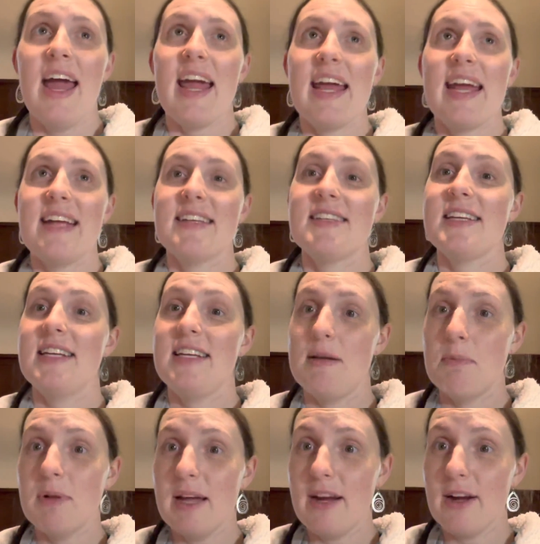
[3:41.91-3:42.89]
a CD
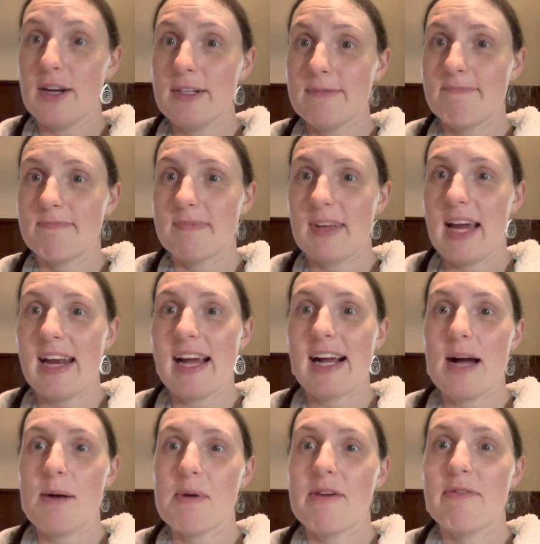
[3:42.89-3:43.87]
player and I
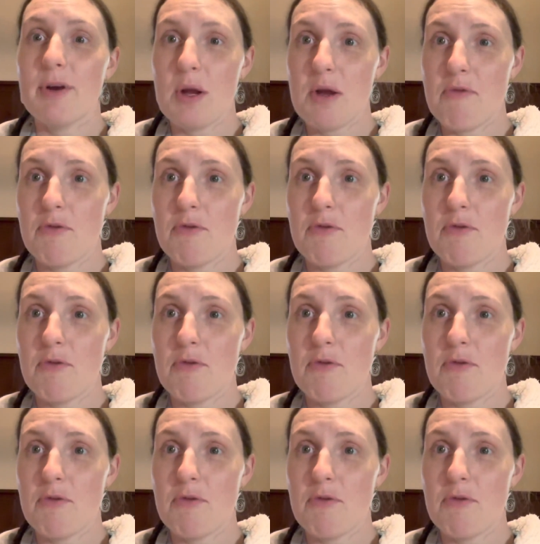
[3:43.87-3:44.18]
got my very